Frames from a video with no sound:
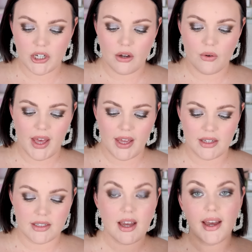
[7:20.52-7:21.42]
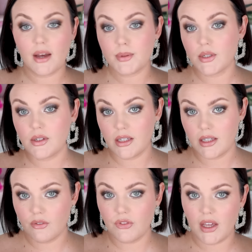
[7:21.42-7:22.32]
Gel and I absolutely
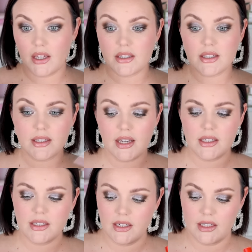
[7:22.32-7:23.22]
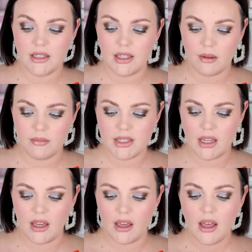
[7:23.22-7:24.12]
love this. It is nearly
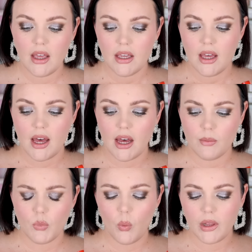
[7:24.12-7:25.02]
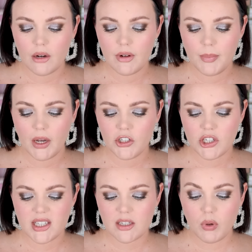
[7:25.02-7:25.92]
empty. Will I
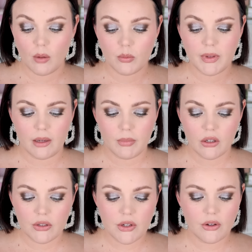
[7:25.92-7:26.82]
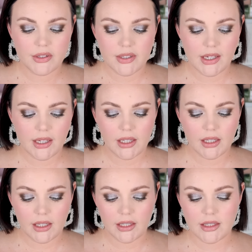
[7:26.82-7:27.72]
repurchase this? Probably, because honestly
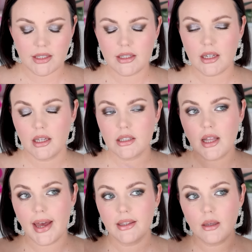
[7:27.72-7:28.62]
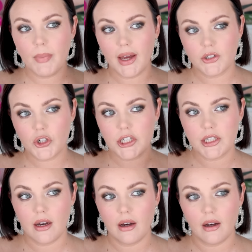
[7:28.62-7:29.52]
it's like the Patrick
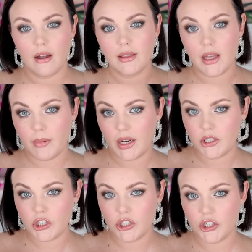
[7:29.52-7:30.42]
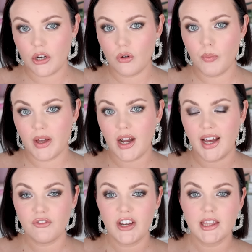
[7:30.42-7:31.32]
Ta Lamination Gel, but
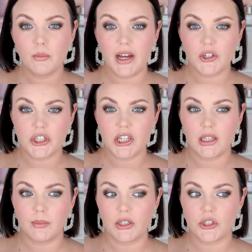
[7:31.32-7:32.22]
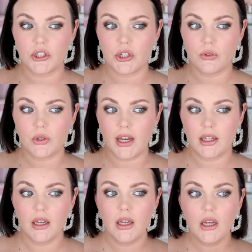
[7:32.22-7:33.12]
I find the Patrick Ta Lamination Gel like,